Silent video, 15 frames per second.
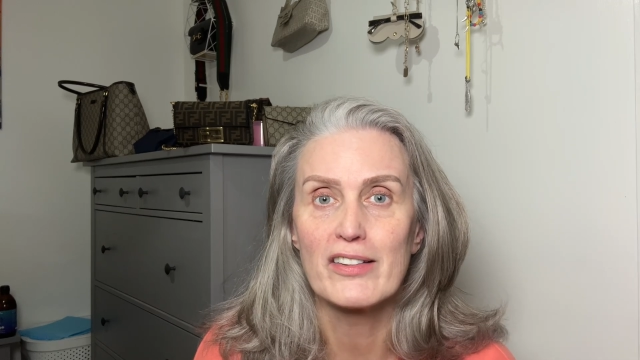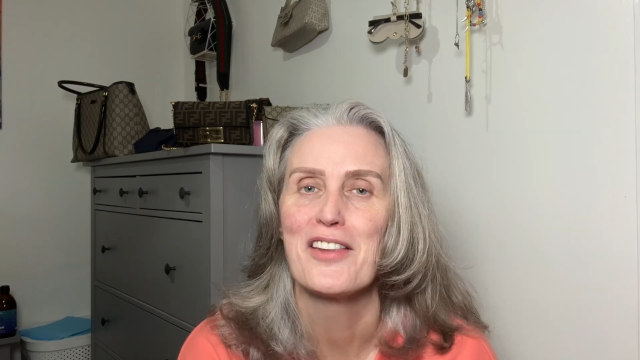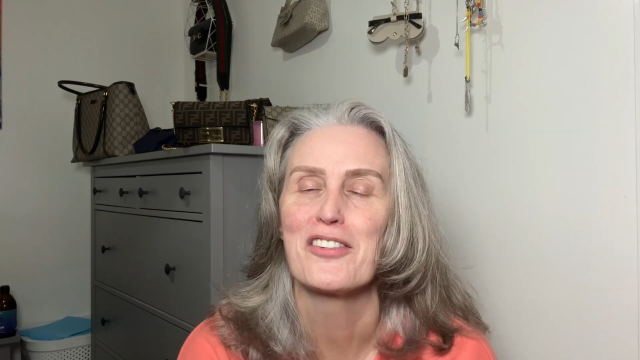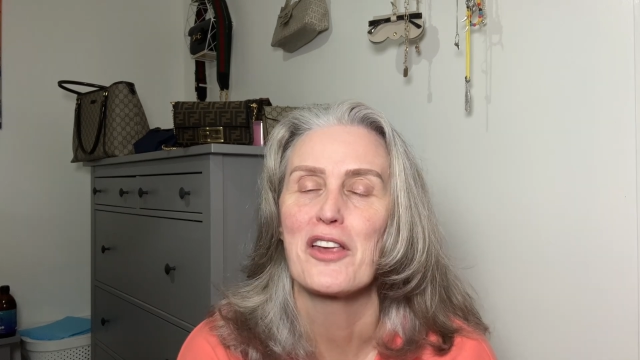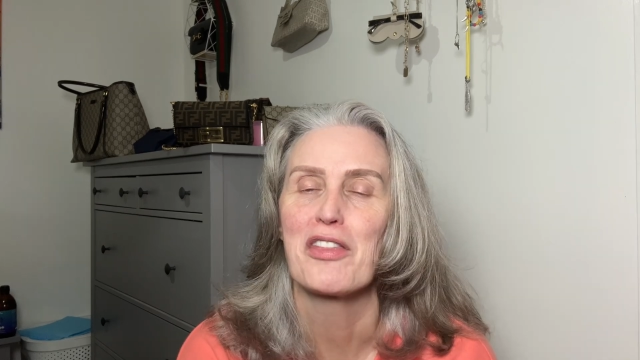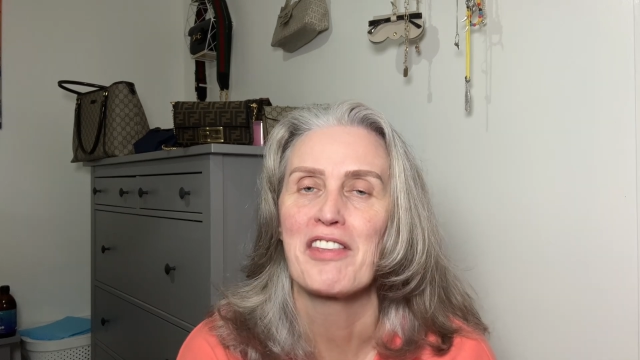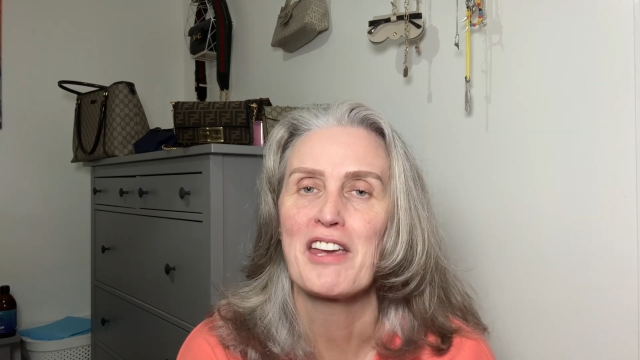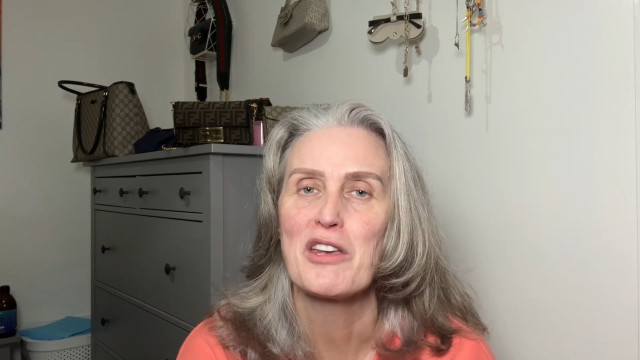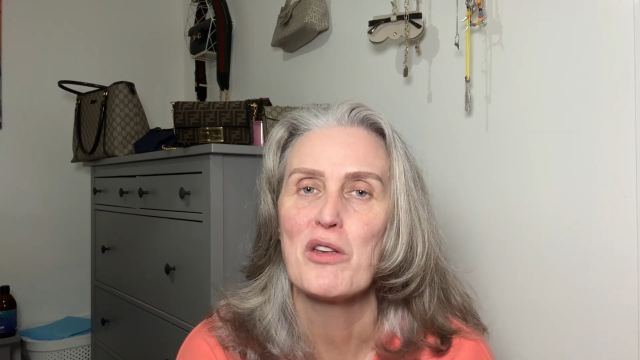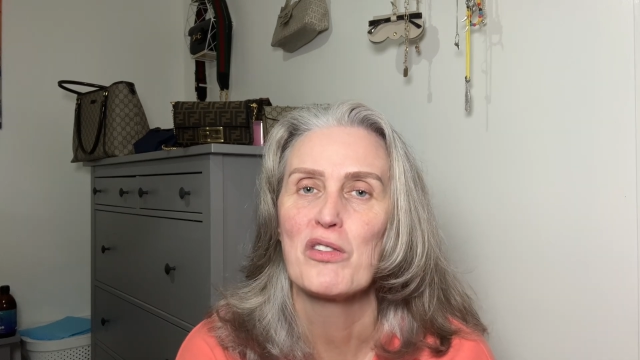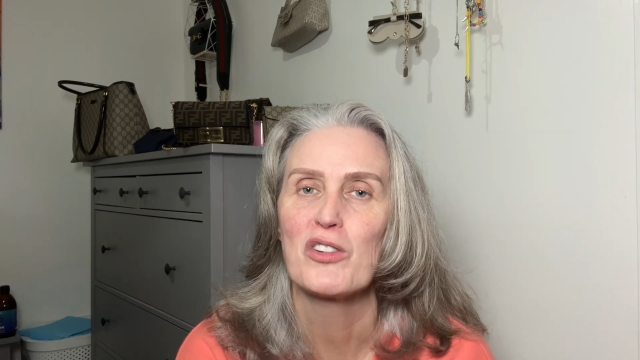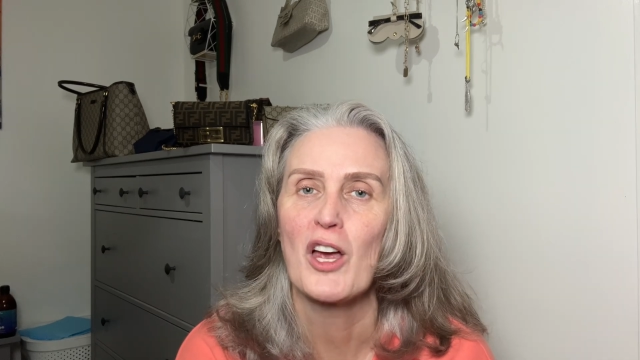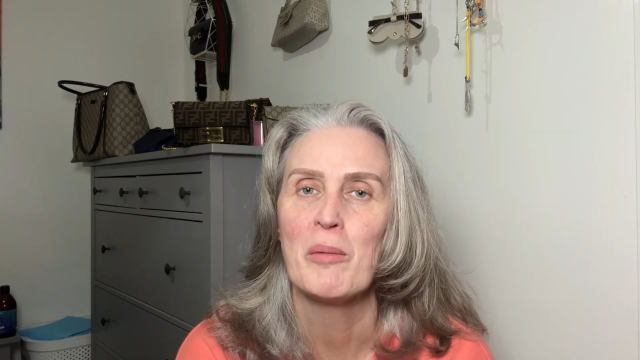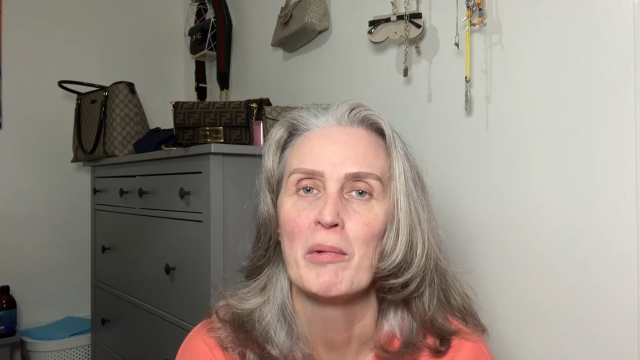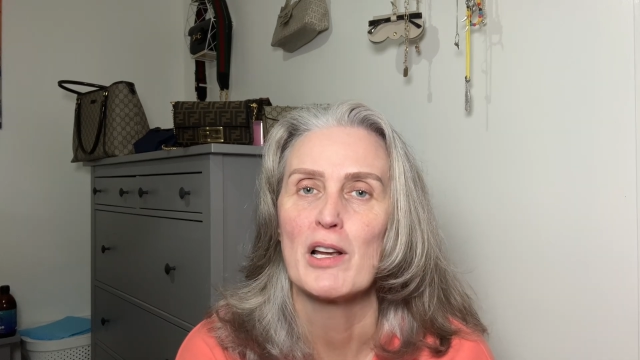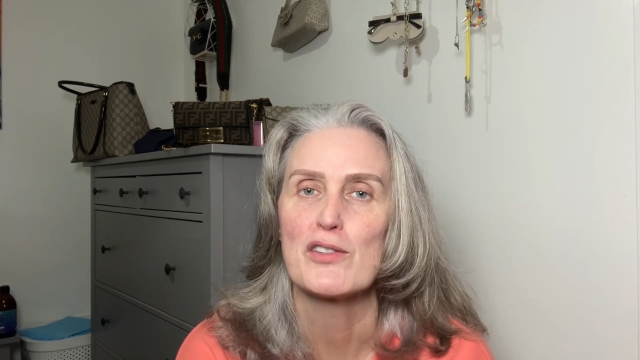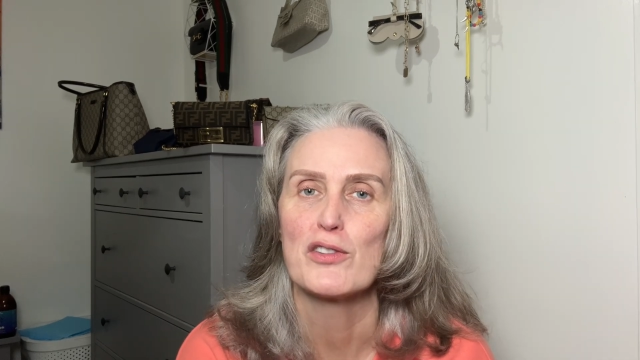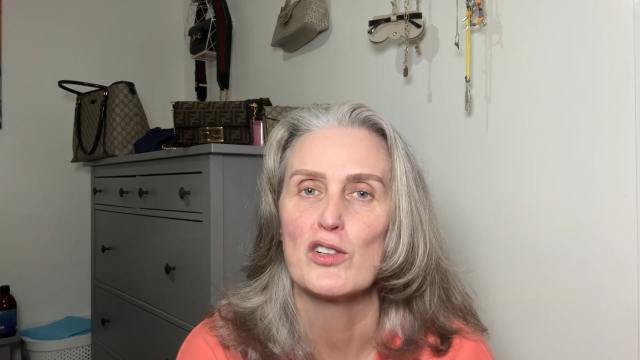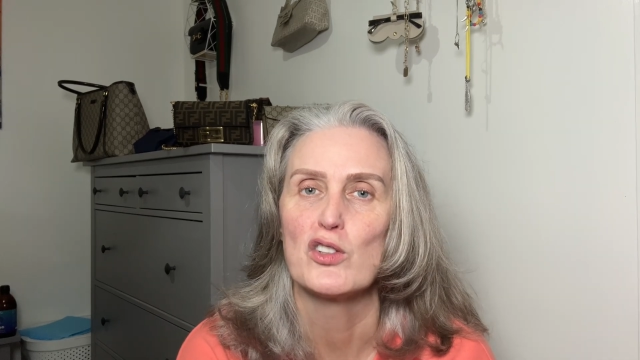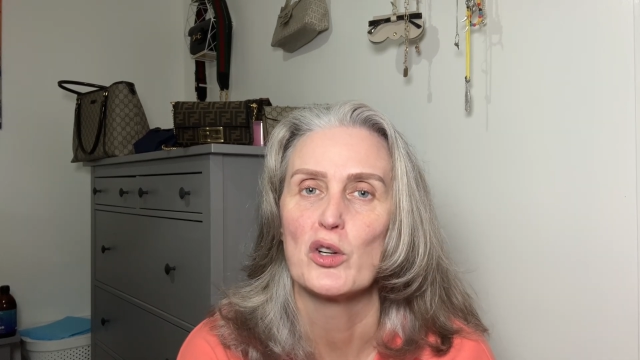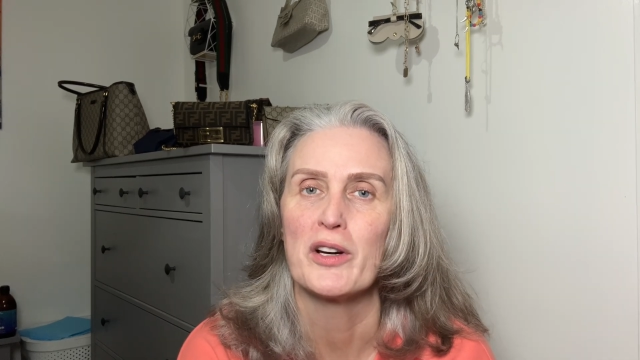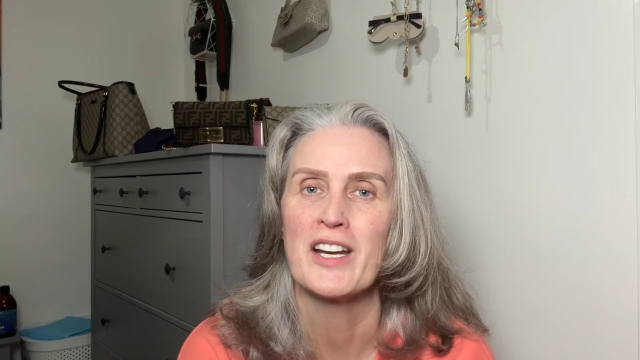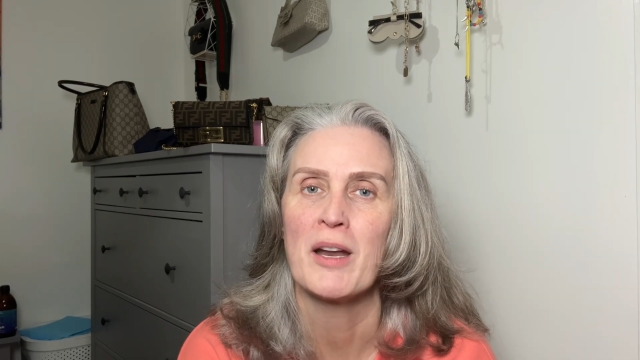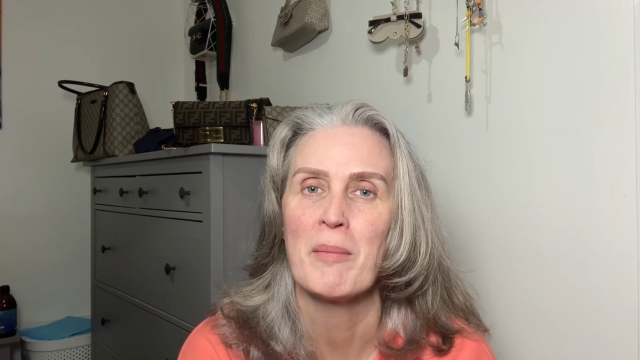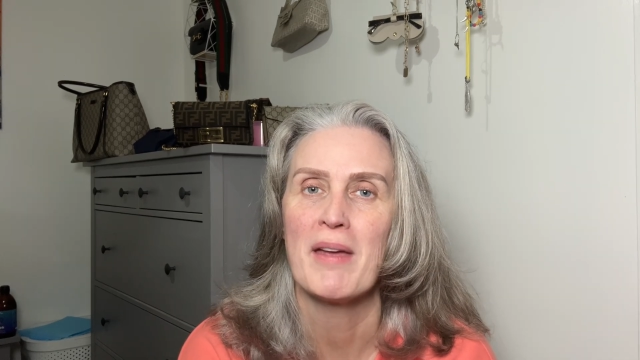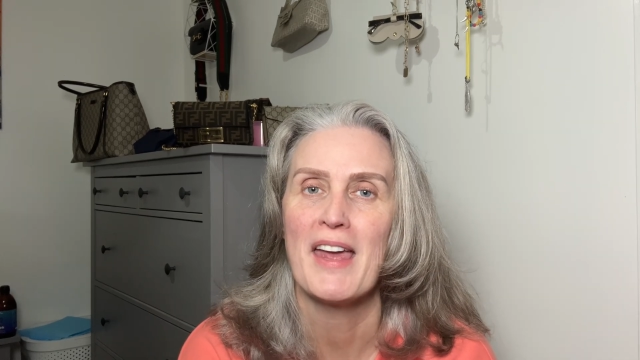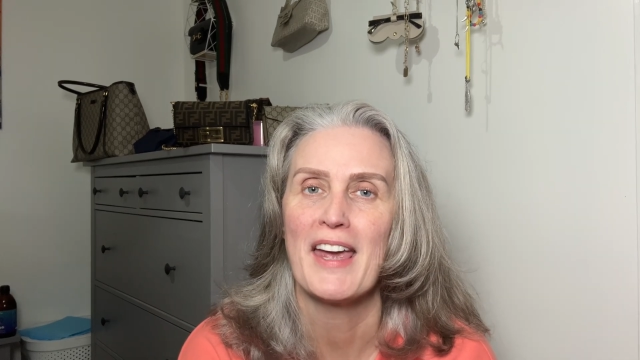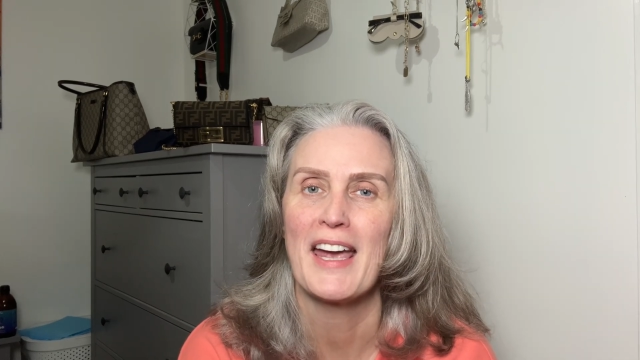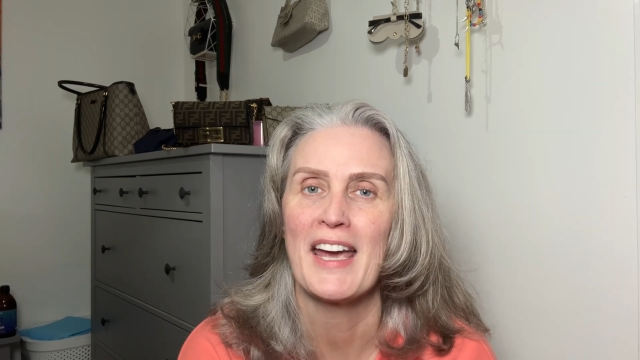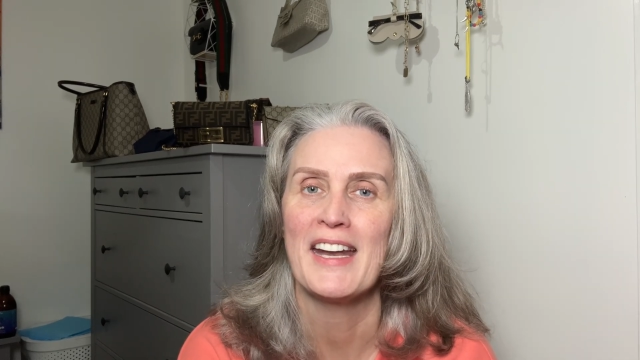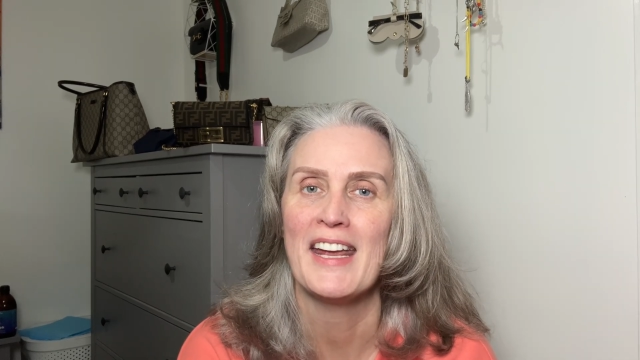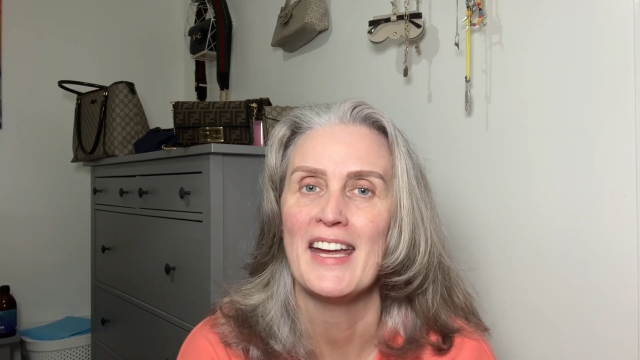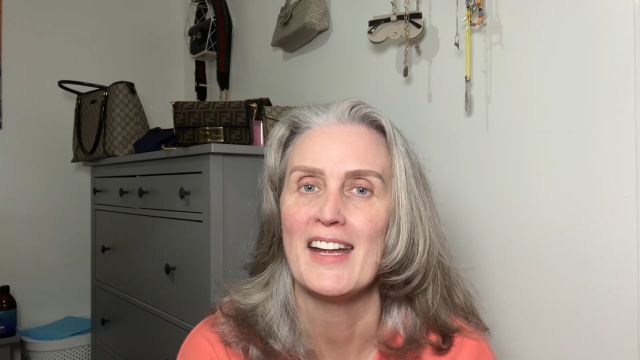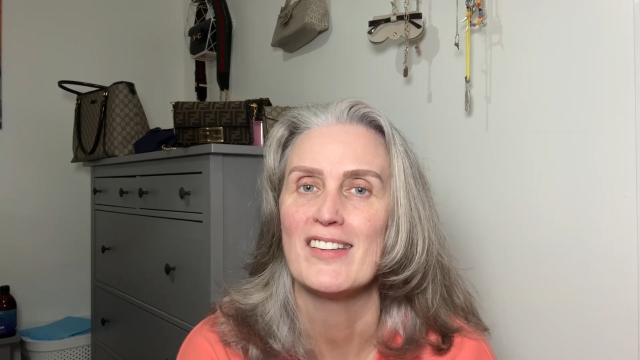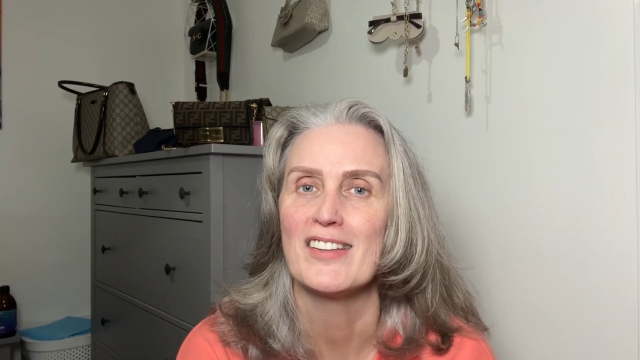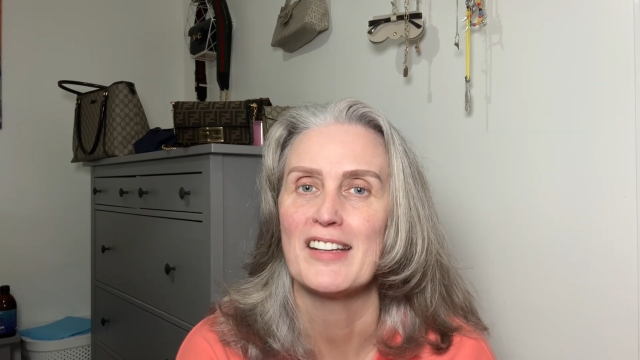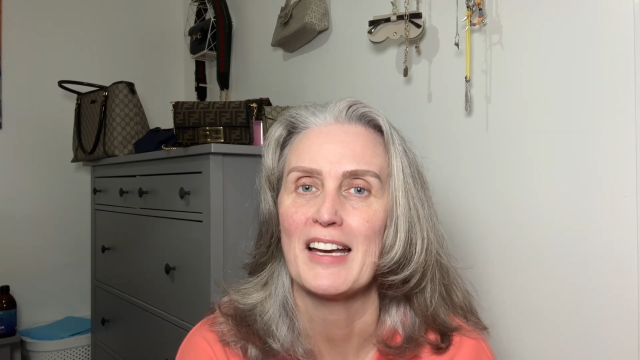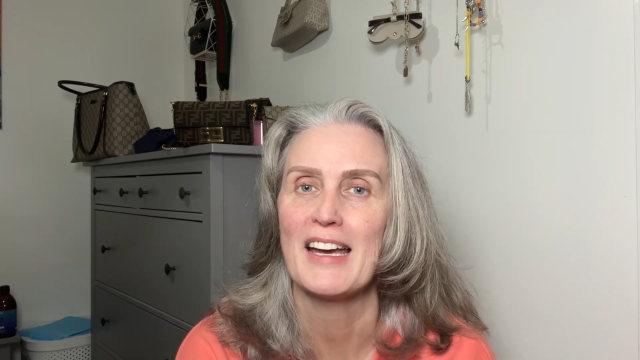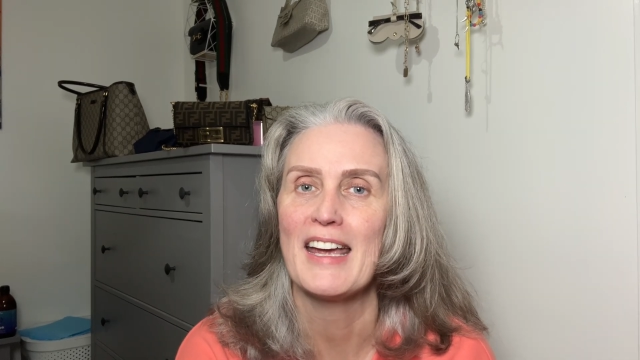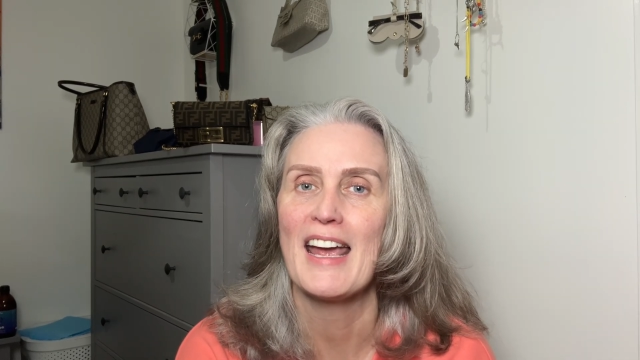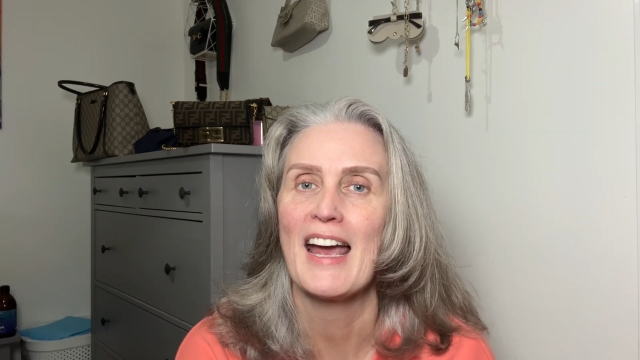So thank you so much for joining me again here today,